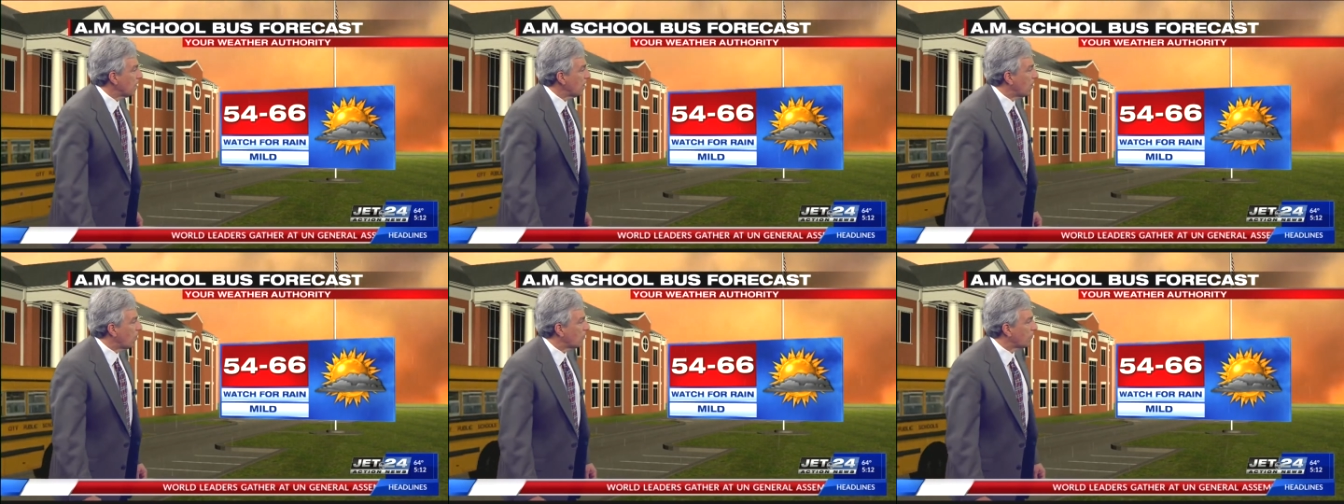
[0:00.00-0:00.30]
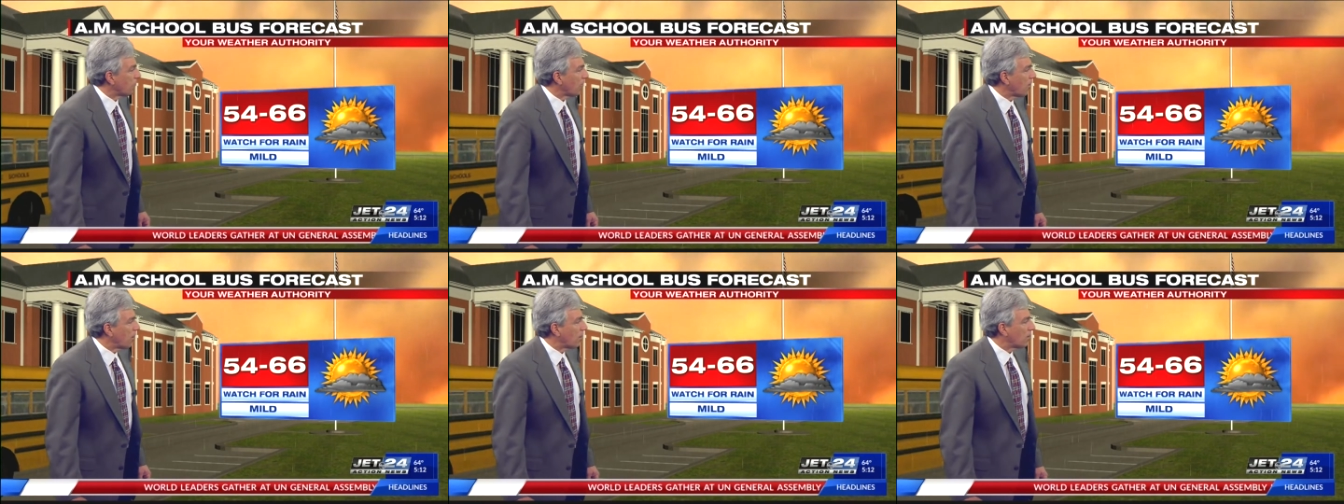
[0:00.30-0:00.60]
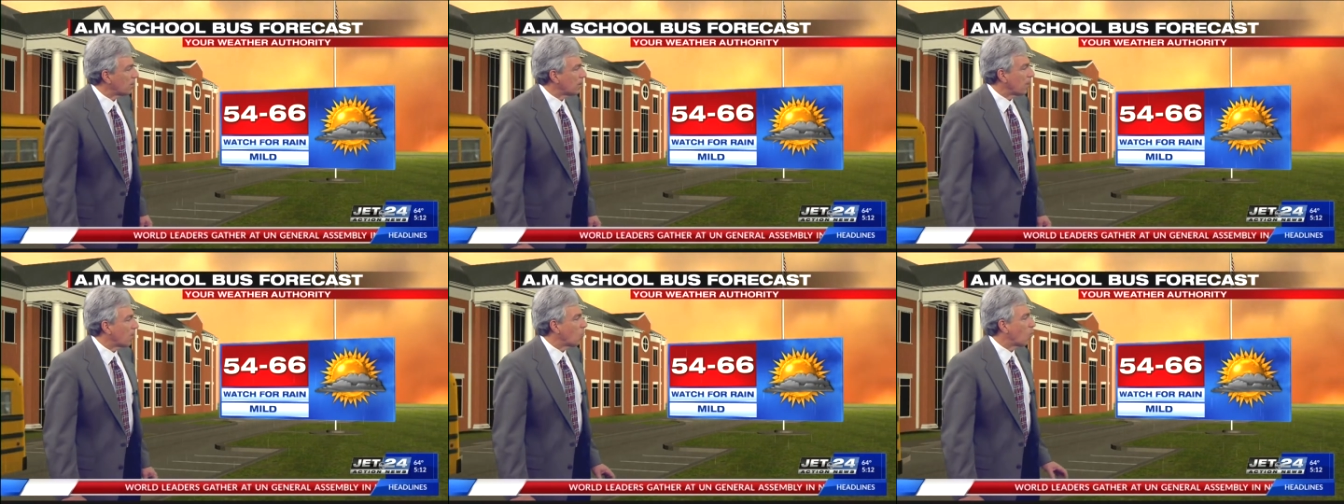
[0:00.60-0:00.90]

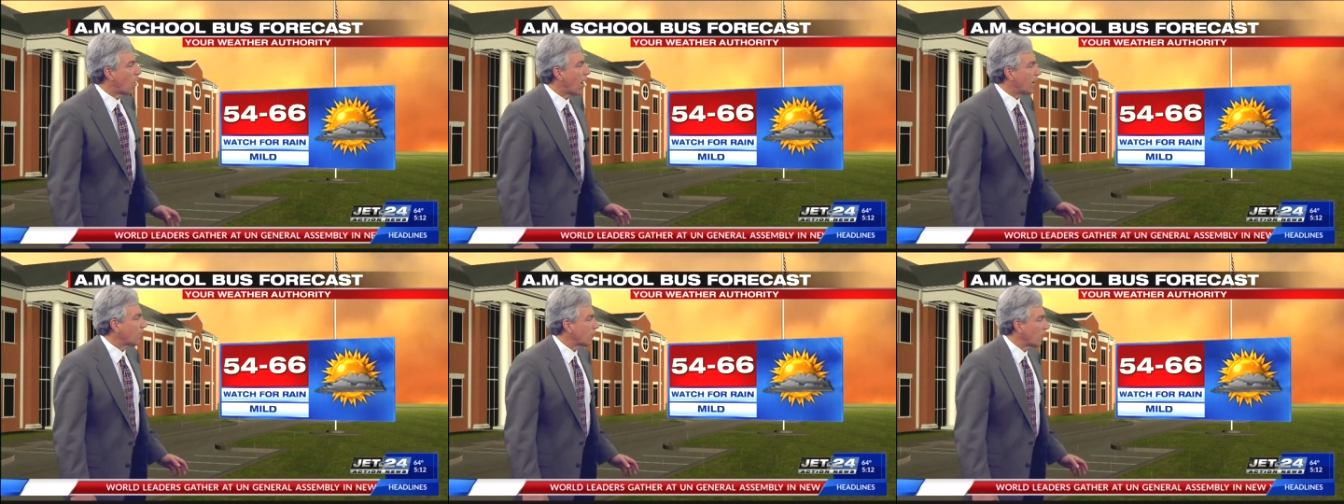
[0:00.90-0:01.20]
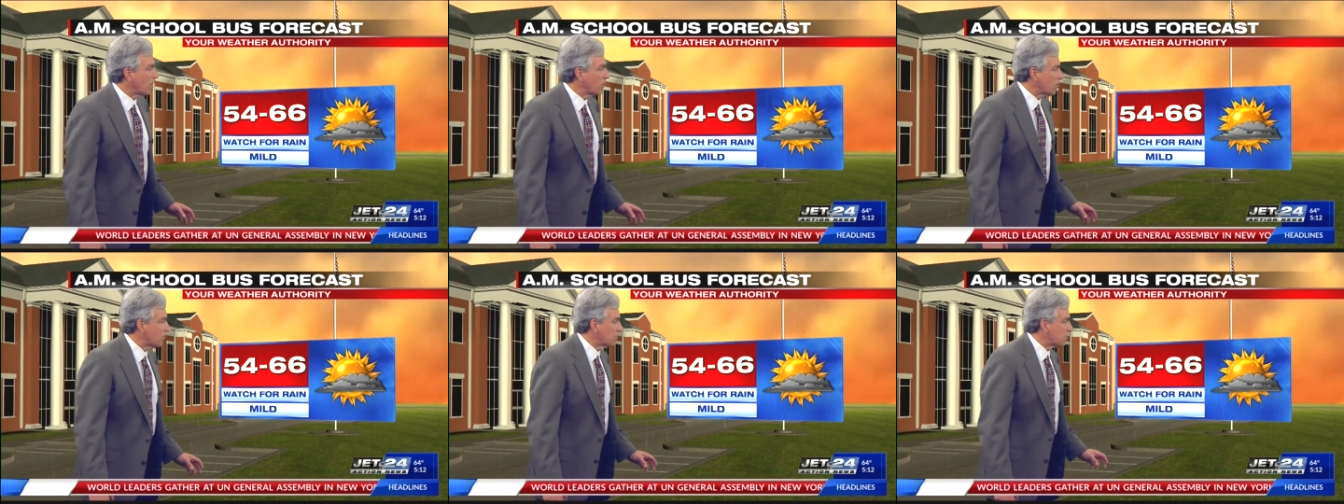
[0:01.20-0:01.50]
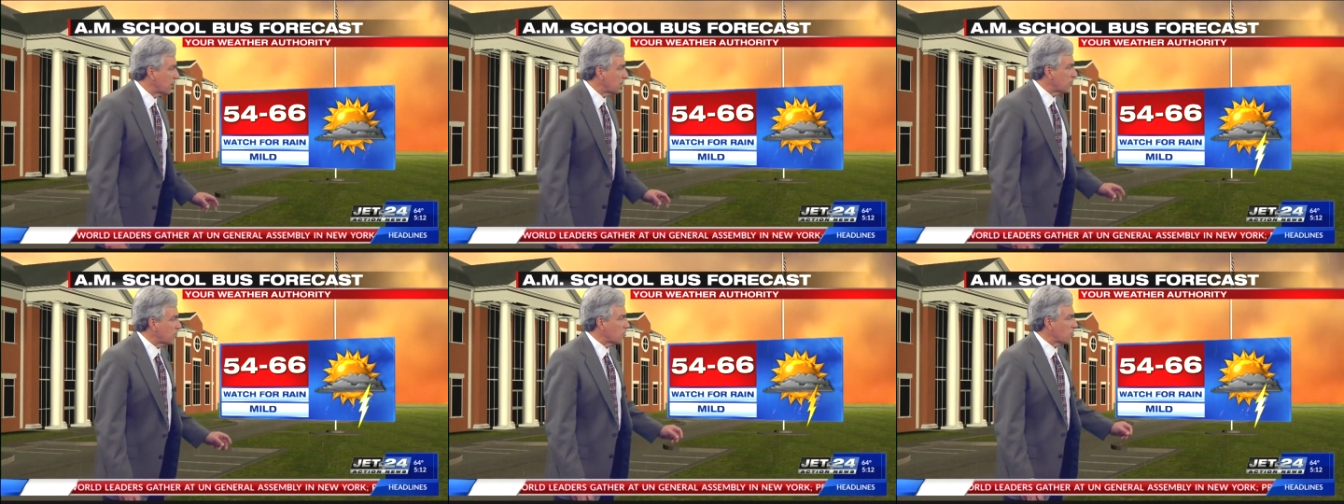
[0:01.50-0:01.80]
Overall, uh, wide range of
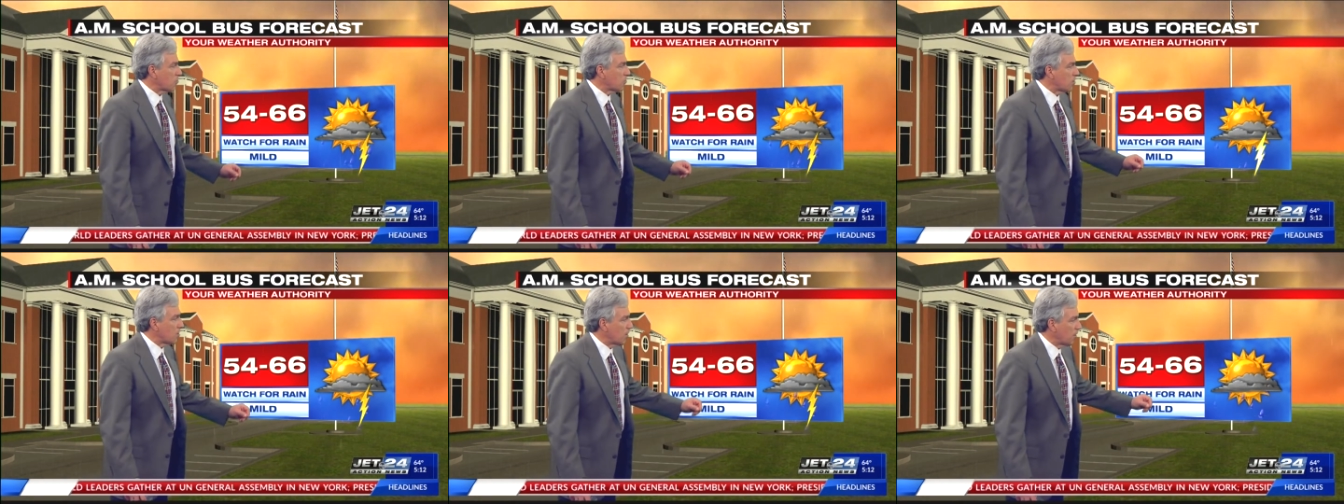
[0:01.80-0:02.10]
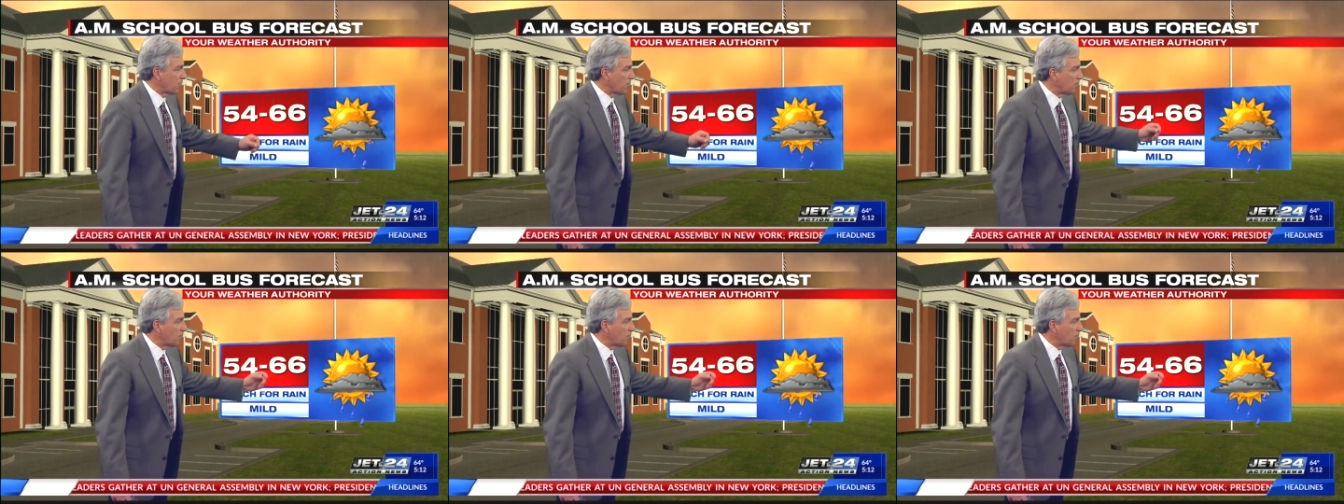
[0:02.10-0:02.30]
temperatures here,